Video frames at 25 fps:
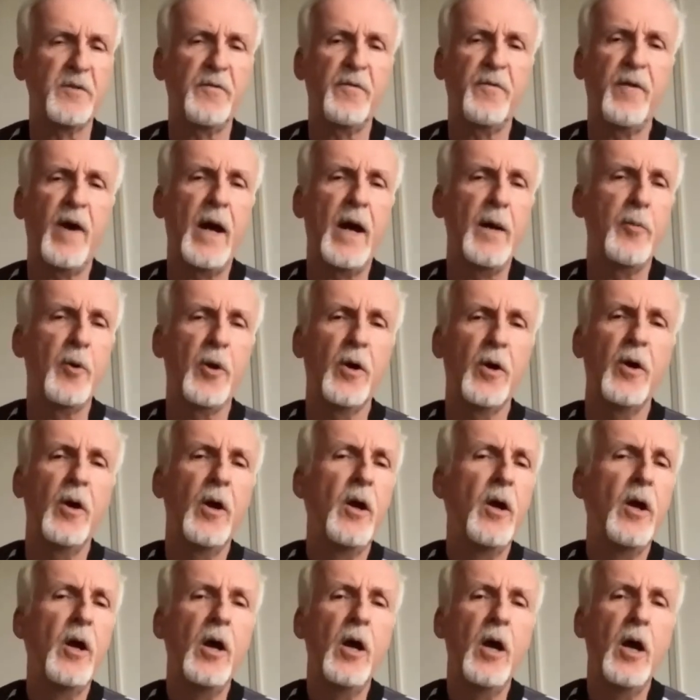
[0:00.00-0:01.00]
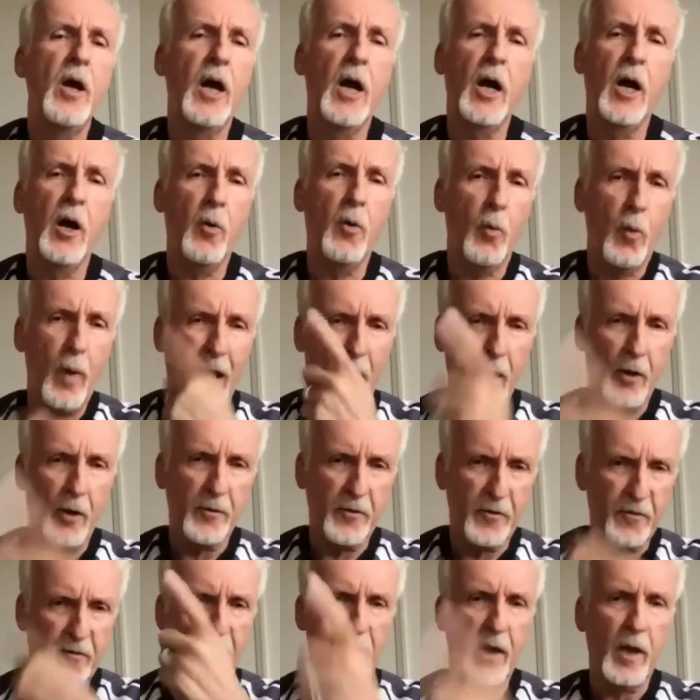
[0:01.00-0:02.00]
fiber
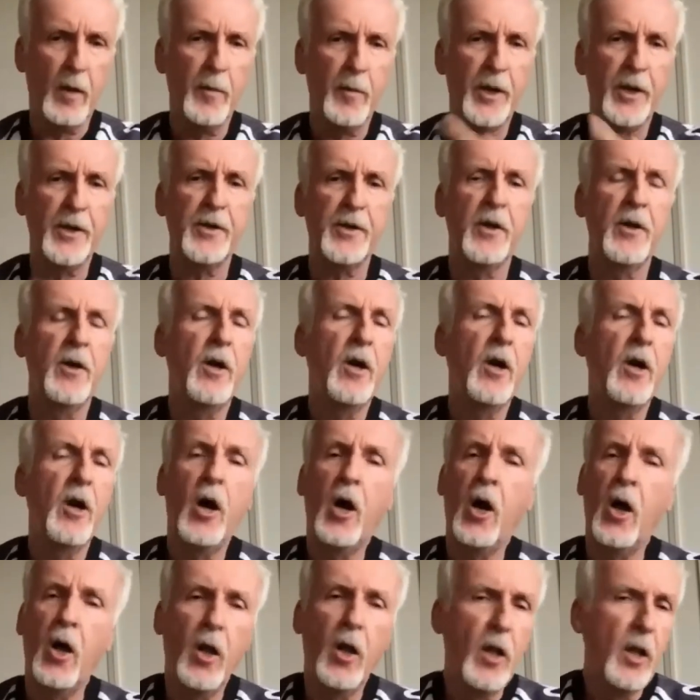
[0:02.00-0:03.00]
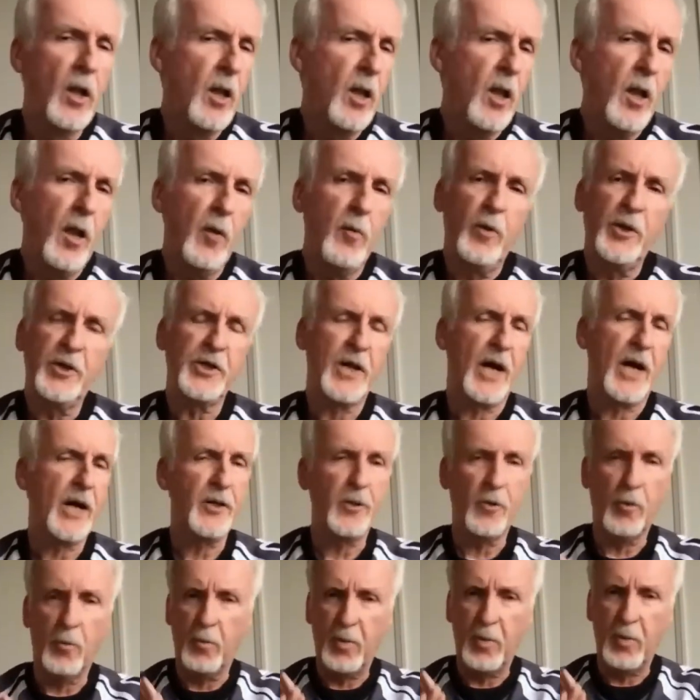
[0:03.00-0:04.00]
wound filament hull, which I
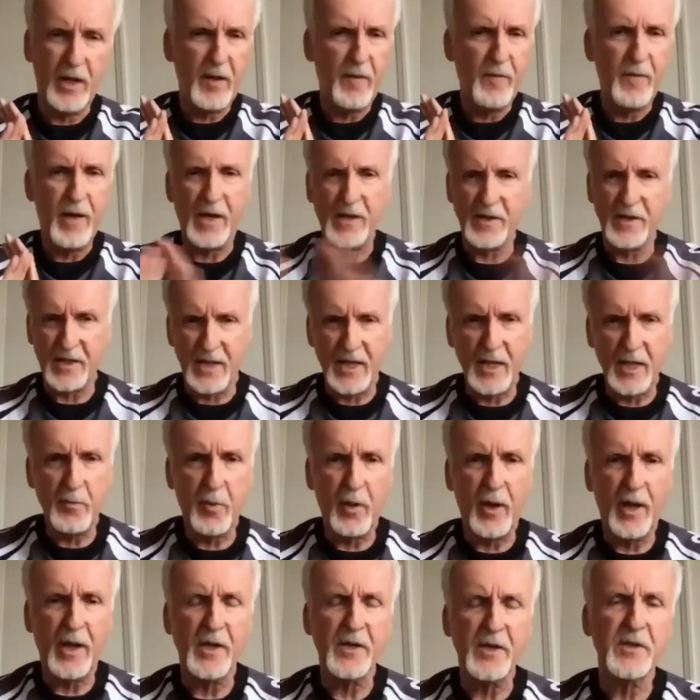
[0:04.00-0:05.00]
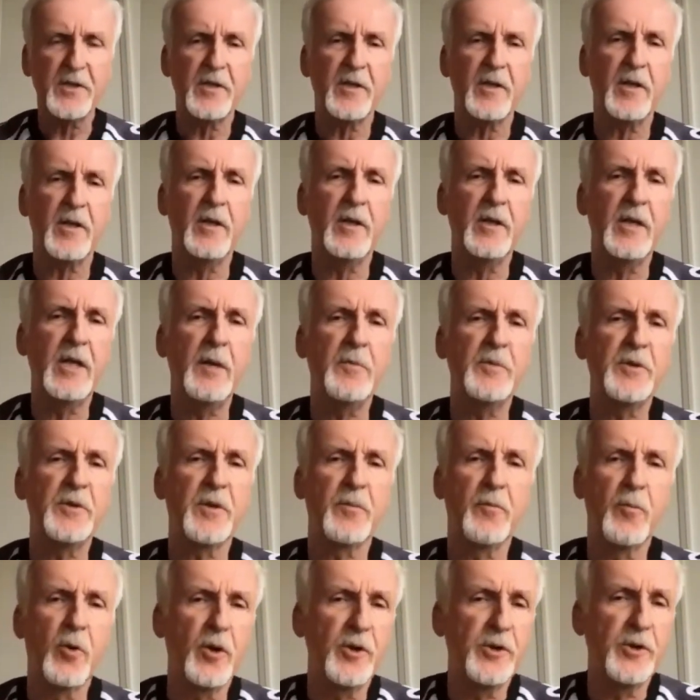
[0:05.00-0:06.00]
don't believe has any place in deep
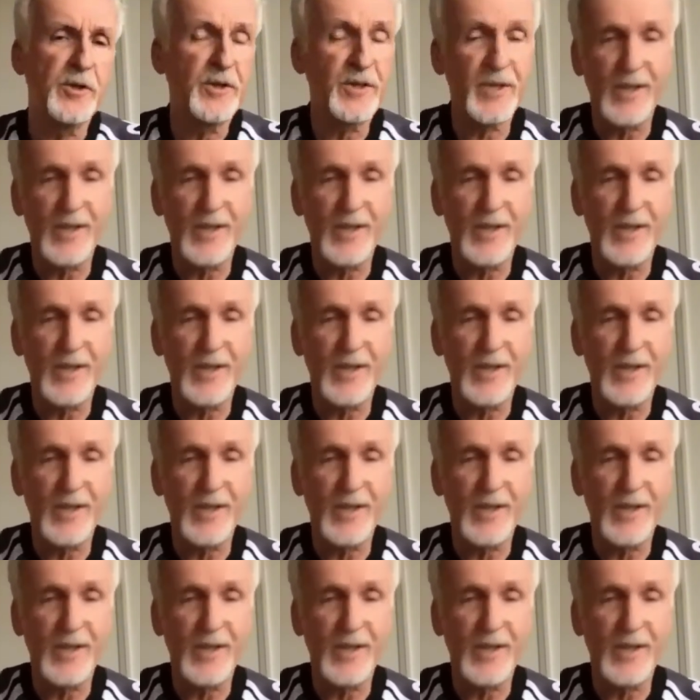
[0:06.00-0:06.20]
submergence.